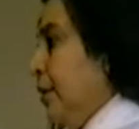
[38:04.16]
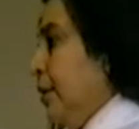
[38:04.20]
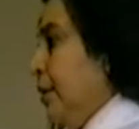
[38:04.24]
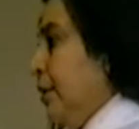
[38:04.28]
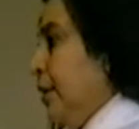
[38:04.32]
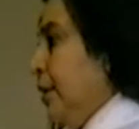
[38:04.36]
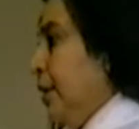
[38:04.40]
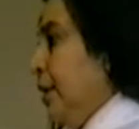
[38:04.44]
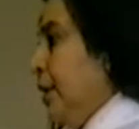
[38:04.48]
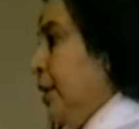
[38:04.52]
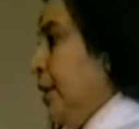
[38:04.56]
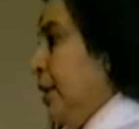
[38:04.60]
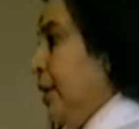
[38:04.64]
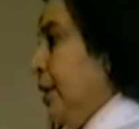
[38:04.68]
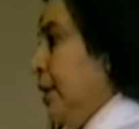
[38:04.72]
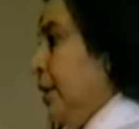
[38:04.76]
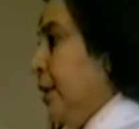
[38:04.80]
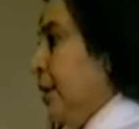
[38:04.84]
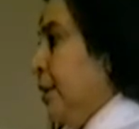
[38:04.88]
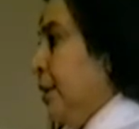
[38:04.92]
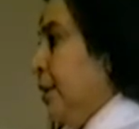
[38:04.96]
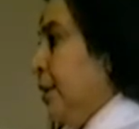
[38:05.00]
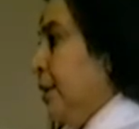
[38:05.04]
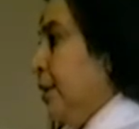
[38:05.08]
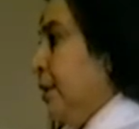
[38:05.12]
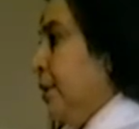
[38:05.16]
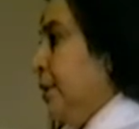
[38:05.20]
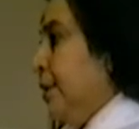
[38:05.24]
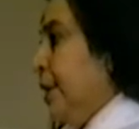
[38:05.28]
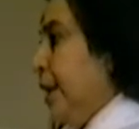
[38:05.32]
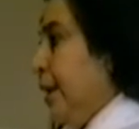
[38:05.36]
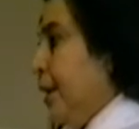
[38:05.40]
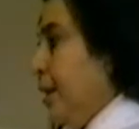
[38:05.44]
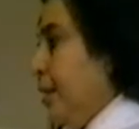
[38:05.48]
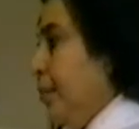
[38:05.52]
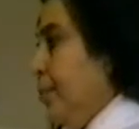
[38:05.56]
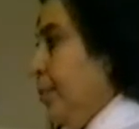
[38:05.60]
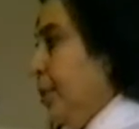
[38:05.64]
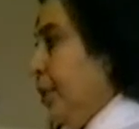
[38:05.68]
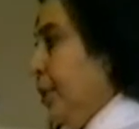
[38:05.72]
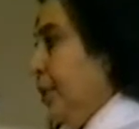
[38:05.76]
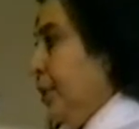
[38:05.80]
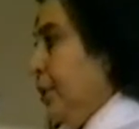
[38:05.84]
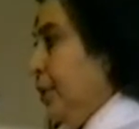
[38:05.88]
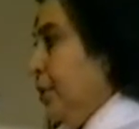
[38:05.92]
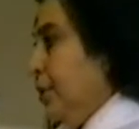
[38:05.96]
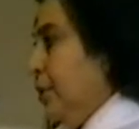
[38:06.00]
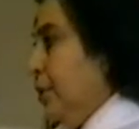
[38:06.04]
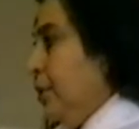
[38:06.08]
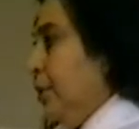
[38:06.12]
the second
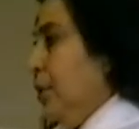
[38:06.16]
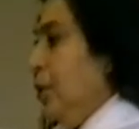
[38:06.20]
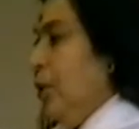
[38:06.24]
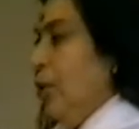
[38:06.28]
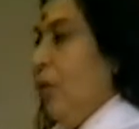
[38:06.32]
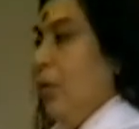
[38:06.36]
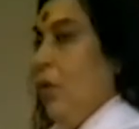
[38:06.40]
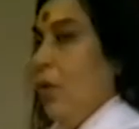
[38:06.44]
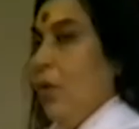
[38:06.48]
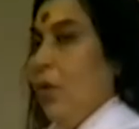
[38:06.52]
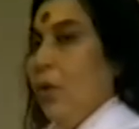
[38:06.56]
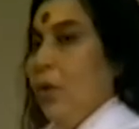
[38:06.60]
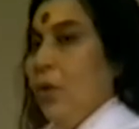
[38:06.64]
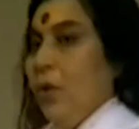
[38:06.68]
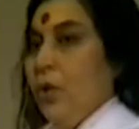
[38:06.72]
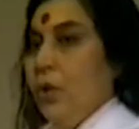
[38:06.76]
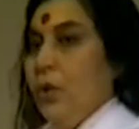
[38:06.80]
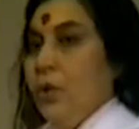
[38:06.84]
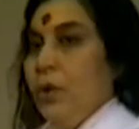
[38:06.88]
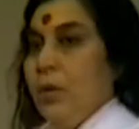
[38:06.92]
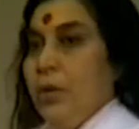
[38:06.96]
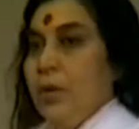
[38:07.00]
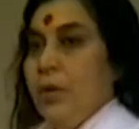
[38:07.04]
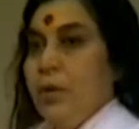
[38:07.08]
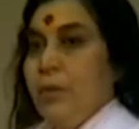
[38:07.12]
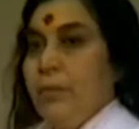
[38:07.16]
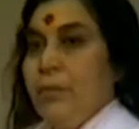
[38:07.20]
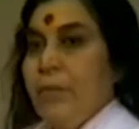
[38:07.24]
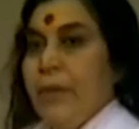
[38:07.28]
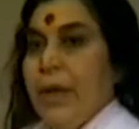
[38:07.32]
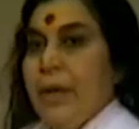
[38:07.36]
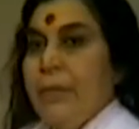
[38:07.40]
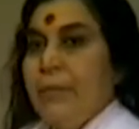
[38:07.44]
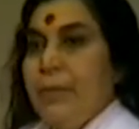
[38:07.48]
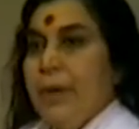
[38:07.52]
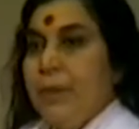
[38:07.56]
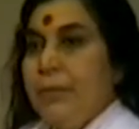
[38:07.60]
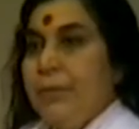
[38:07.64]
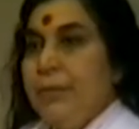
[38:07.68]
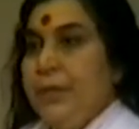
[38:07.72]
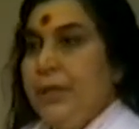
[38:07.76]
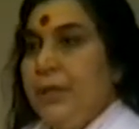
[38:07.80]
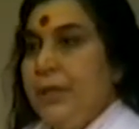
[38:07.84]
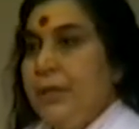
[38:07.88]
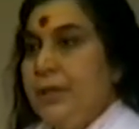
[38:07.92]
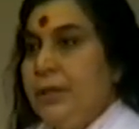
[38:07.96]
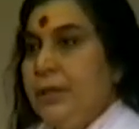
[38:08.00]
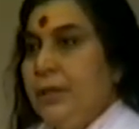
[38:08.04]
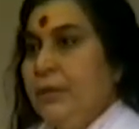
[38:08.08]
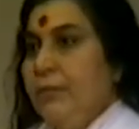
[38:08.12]
birth or by
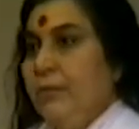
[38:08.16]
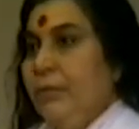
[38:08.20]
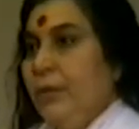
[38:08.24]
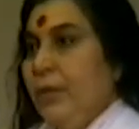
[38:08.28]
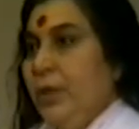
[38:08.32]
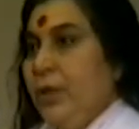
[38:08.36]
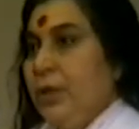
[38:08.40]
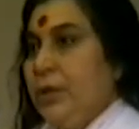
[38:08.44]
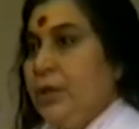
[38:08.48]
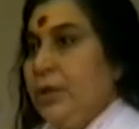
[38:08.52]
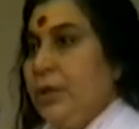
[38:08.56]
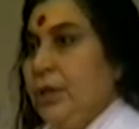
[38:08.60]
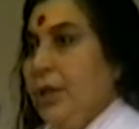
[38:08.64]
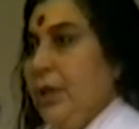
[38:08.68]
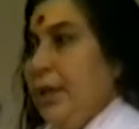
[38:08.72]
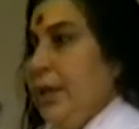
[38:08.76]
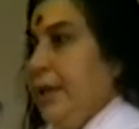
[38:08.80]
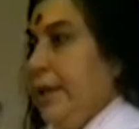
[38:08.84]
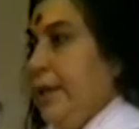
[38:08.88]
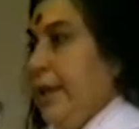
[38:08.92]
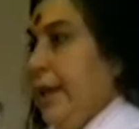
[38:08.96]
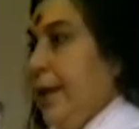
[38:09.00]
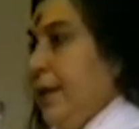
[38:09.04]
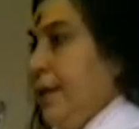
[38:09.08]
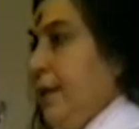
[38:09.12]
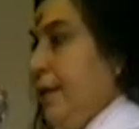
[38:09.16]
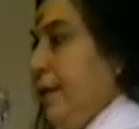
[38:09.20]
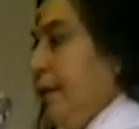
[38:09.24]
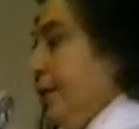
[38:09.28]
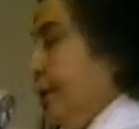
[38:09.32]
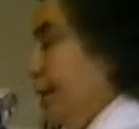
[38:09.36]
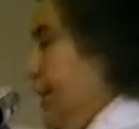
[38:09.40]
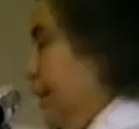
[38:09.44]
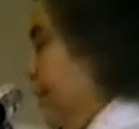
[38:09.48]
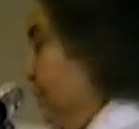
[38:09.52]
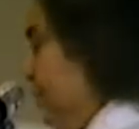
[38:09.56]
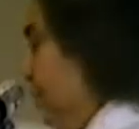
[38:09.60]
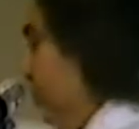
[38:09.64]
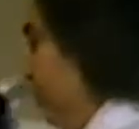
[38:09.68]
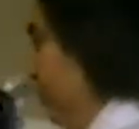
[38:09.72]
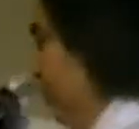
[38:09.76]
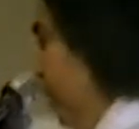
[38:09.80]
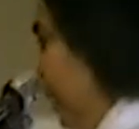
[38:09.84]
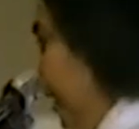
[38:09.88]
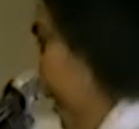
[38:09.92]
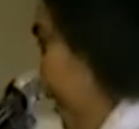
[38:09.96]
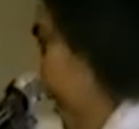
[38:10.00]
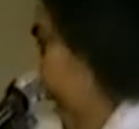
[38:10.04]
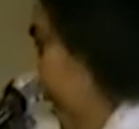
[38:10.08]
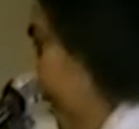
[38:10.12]
baptism was that this
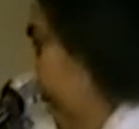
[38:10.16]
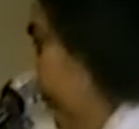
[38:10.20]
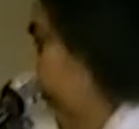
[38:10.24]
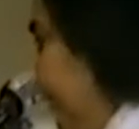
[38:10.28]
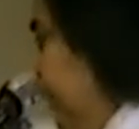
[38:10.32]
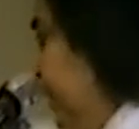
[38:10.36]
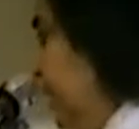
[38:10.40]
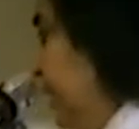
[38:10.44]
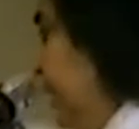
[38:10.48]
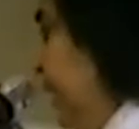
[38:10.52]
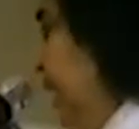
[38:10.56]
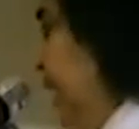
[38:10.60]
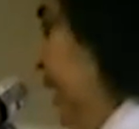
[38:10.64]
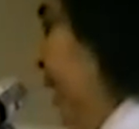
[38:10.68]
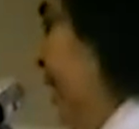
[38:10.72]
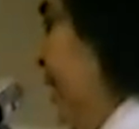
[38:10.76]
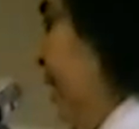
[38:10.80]
Kundalini, which is lying